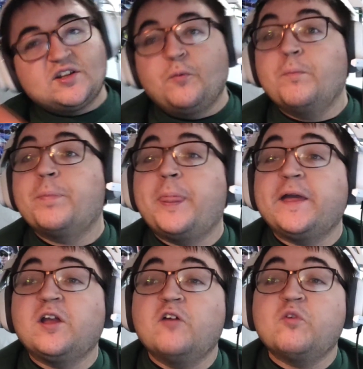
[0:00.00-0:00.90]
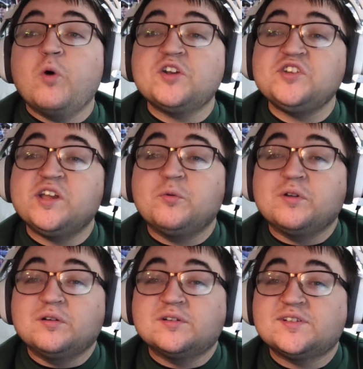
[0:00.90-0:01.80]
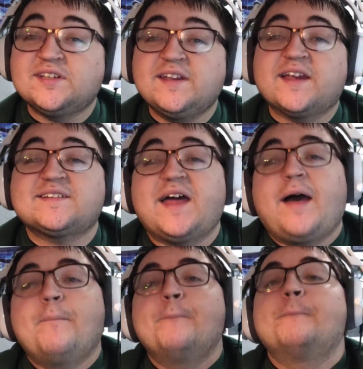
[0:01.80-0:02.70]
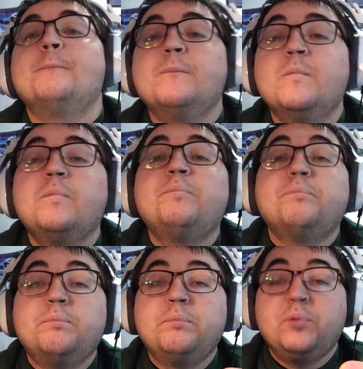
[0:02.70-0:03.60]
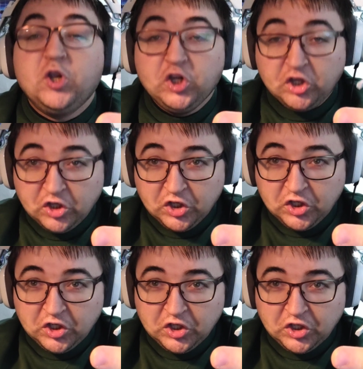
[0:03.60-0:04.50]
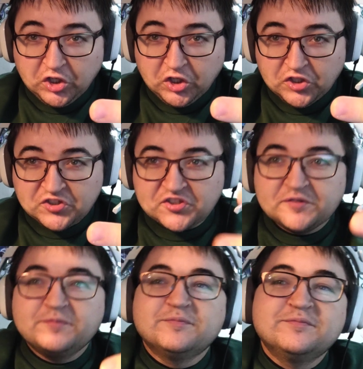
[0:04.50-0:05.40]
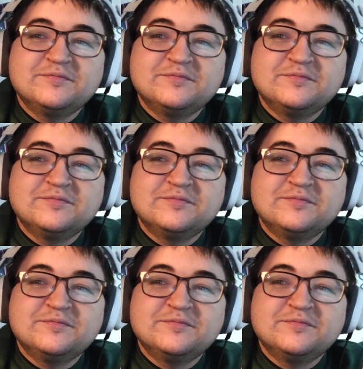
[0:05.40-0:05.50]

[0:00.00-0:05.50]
So, thank you all for watching, and we'll see you next time. Peace.